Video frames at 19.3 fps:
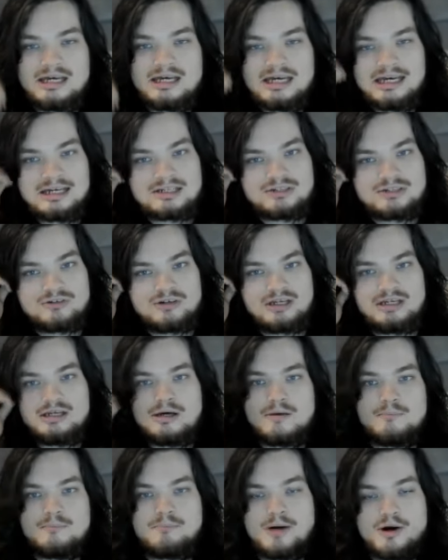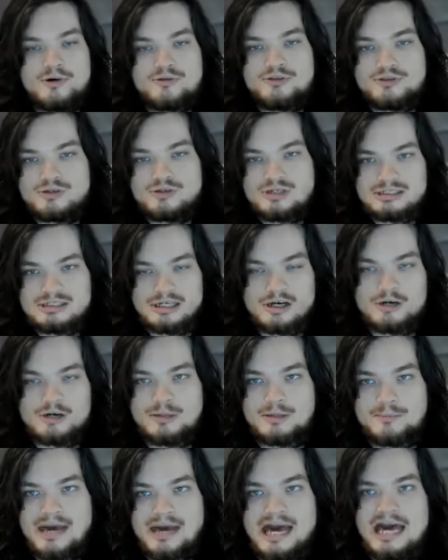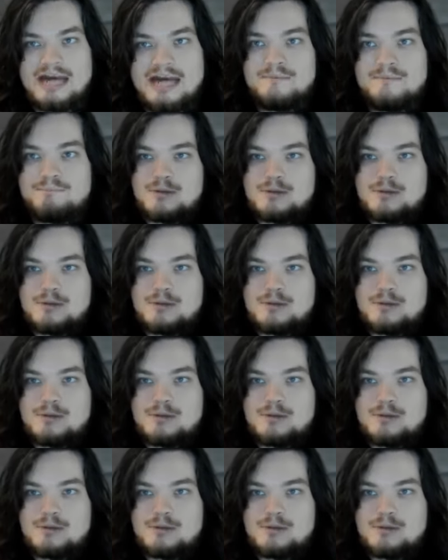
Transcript: ignorant. Both terribly bad.